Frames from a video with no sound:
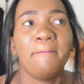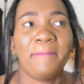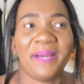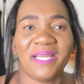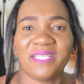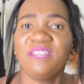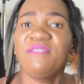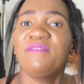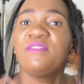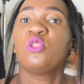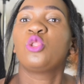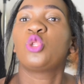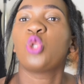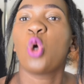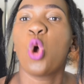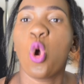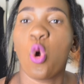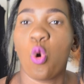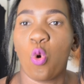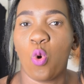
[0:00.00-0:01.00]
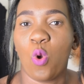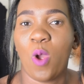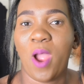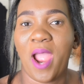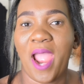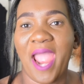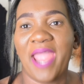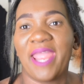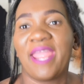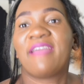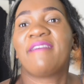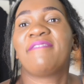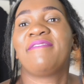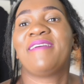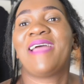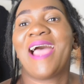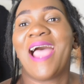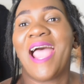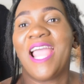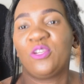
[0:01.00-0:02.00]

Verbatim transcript: But even though I have,